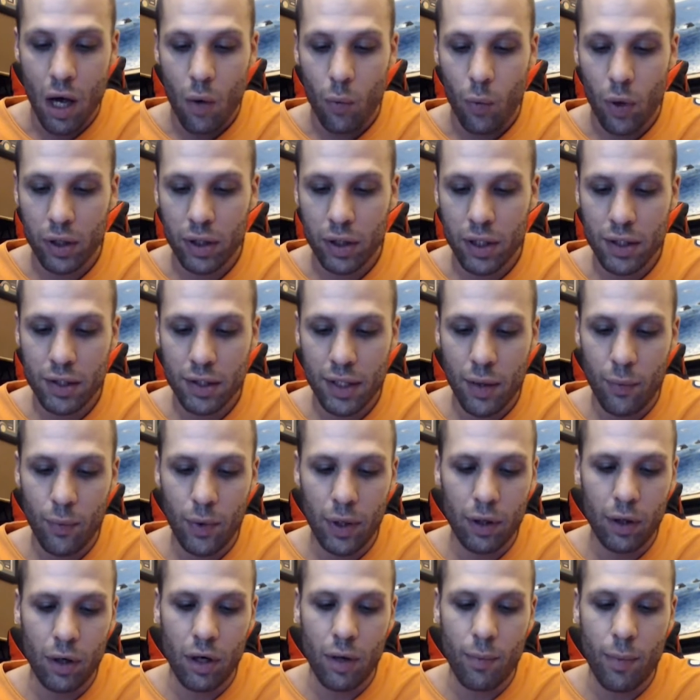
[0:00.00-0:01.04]
What things can we
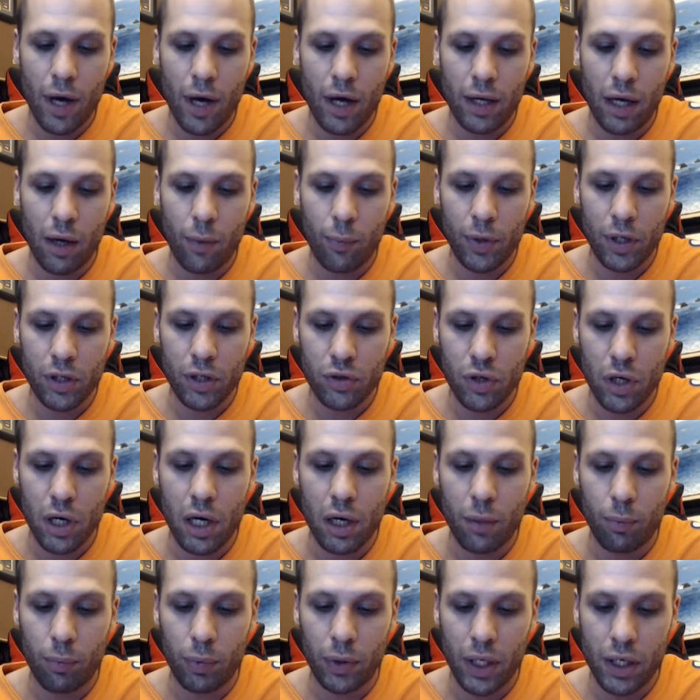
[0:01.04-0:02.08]
learn about helping
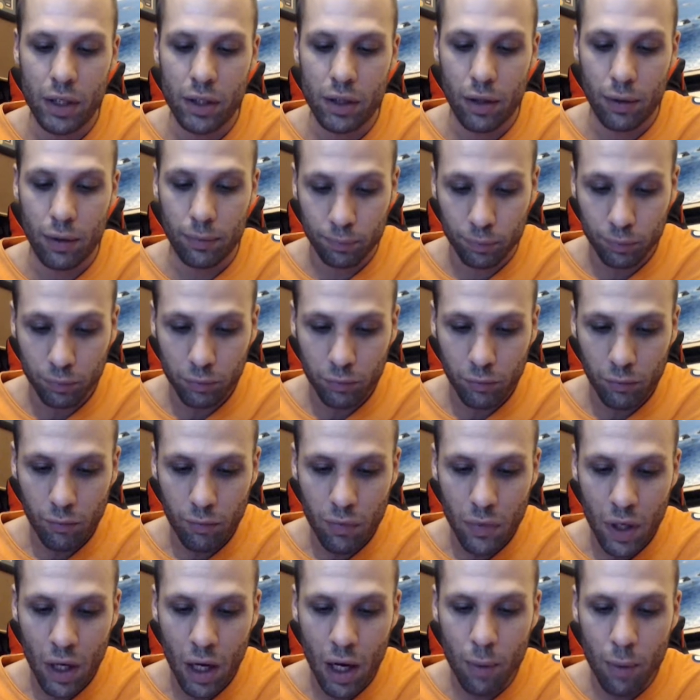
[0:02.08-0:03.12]
train and
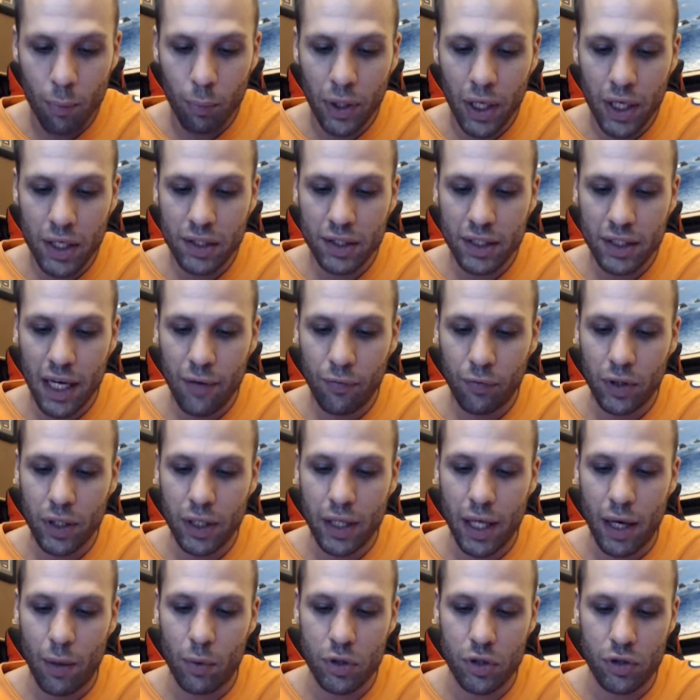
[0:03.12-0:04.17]
play safely
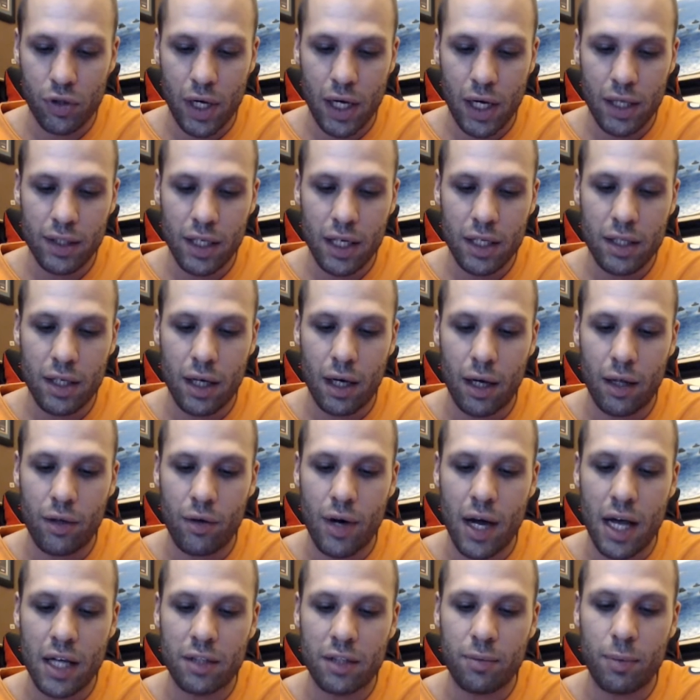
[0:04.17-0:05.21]
that will translate to
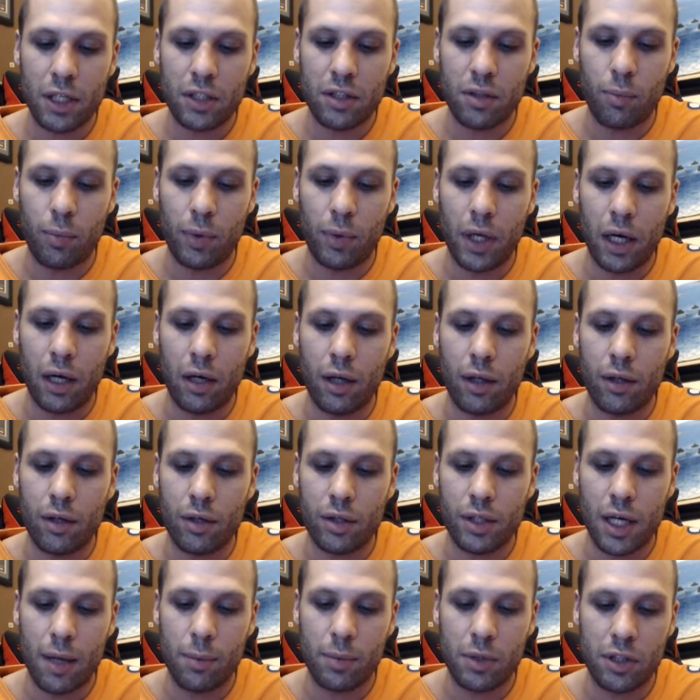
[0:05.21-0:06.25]
other aspects of play and other
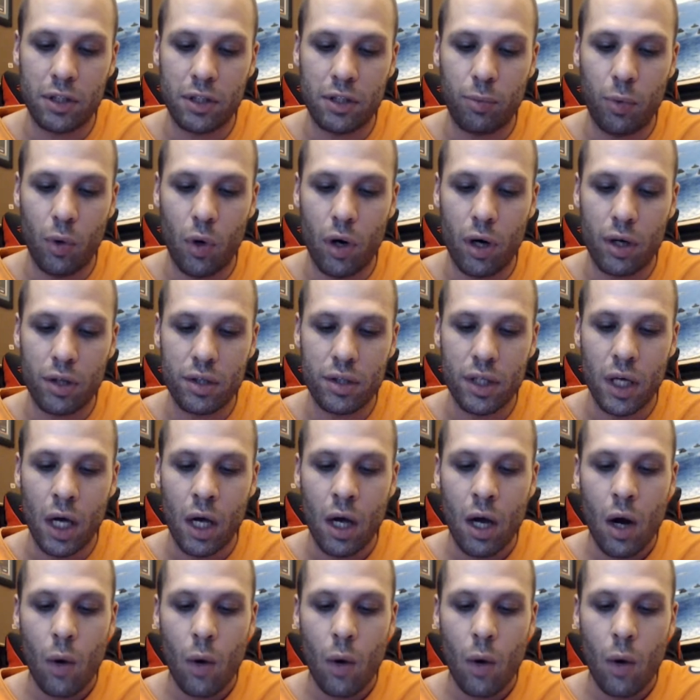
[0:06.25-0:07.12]
types of sports?